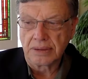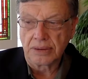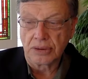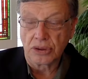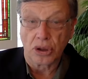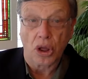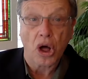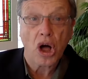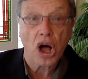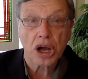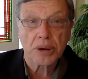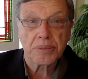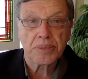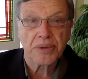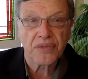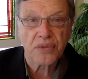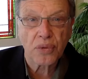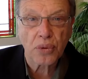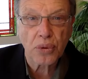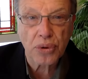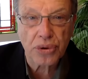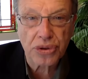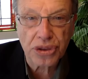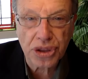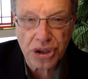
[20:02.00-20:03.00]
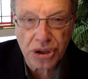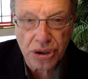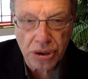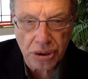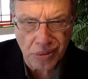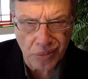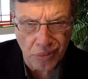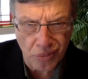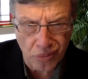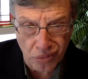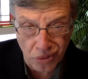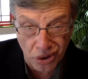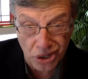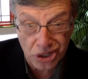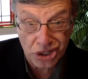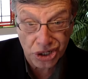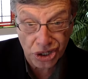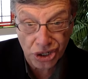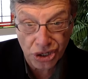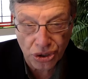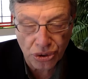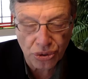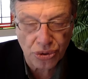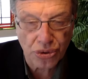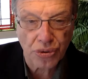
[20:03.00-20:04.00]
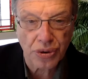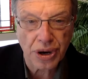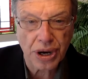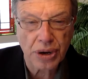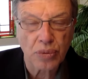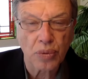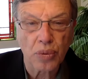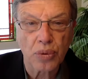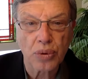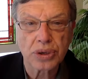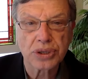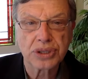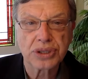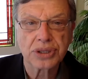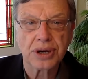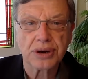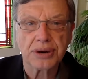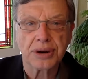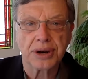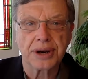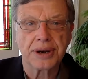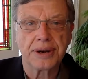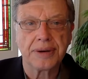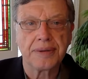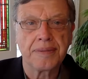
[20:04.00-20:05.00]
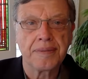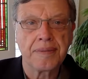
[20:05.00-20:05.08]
long before the Russia-Ukraine war started.